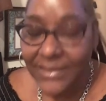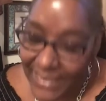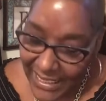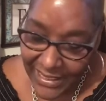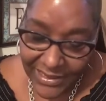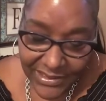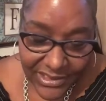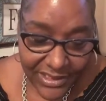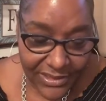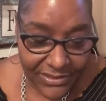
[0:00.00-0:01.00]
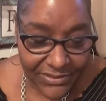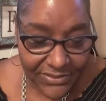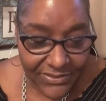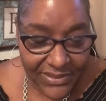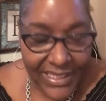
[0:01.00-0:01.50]
Man, Gino,
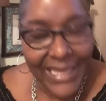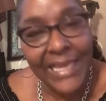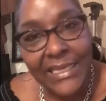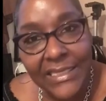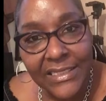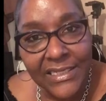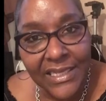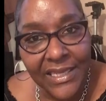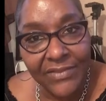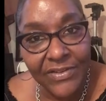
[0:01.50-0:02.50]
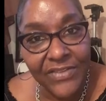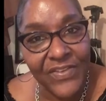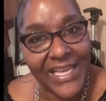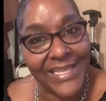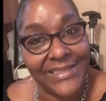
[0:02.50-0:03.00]
I ain't getting to heaven if
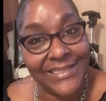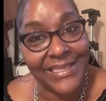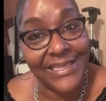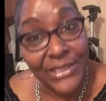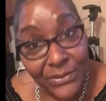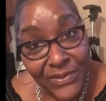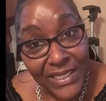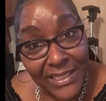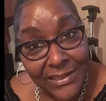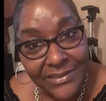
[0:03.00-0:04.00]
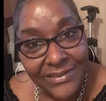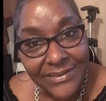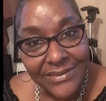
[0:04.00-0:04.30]
I got the earrings.